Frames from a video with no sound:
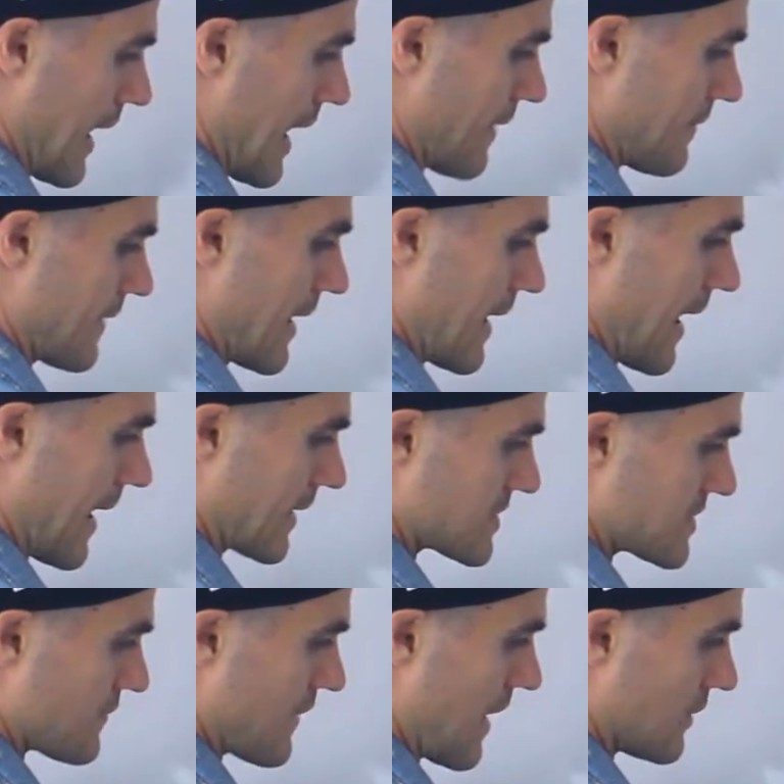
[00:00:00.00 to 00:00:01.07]
at that
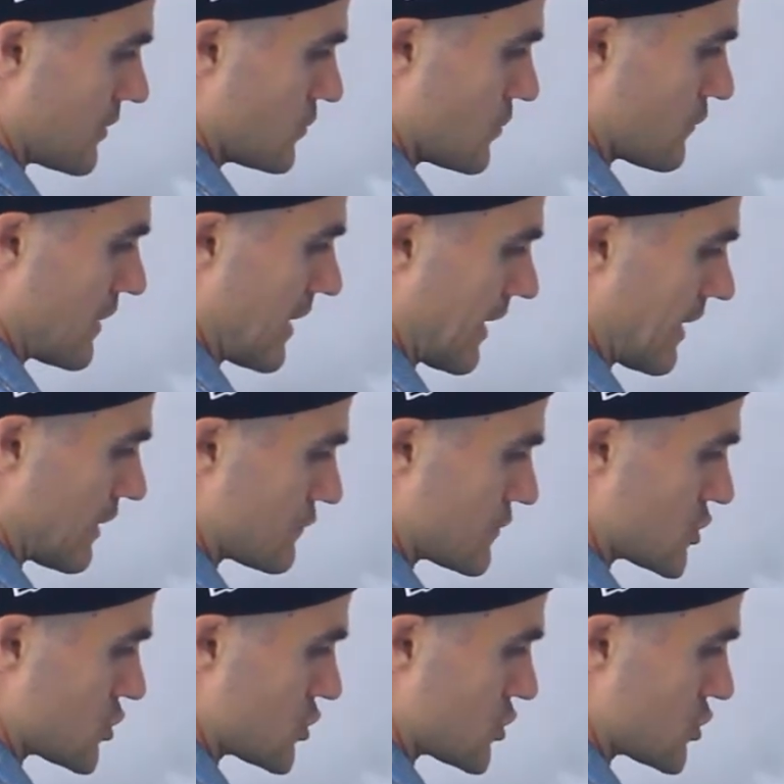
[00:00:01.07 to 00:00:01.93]
x value of negative